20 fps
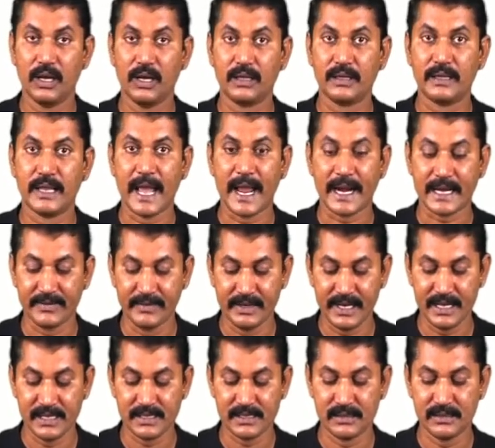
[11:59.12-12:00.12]
the
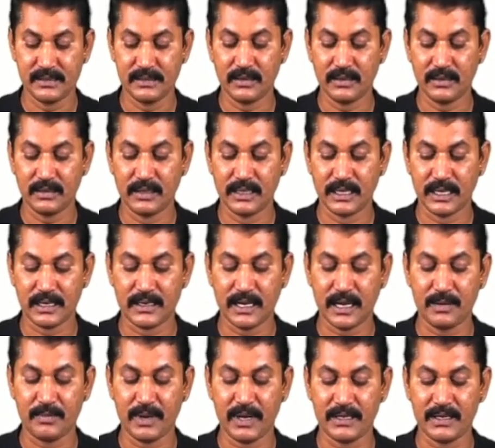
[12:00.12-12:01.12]
activities that are
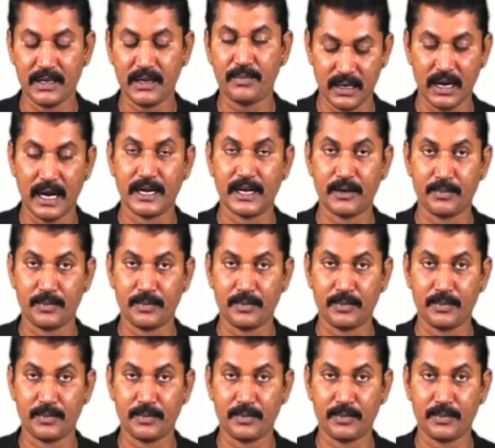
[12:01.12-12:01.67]
done by the under